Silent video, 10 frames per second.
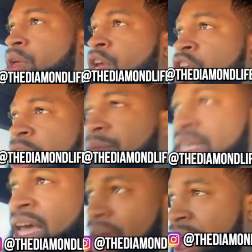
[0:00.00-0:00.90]
You know what I'm
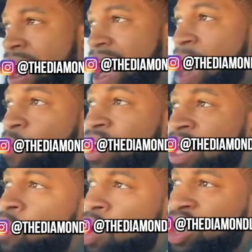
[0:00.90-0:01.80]
saying? I
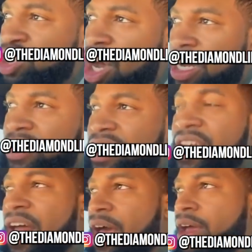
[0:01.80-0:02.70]
really wanted y'all to
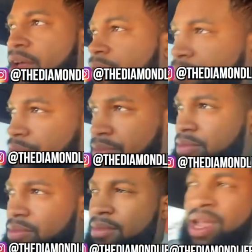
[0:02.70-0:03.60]
see that.
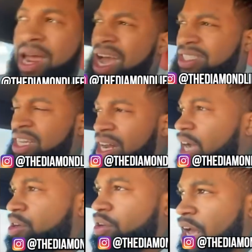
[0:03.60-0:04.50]
That shit
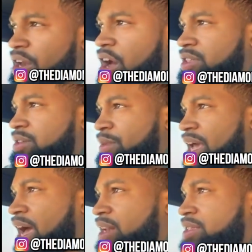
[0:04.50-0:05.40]
not cool at all, to
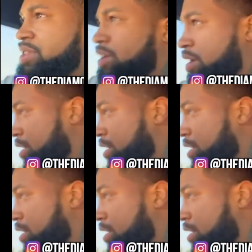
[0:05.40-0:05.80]
be honest.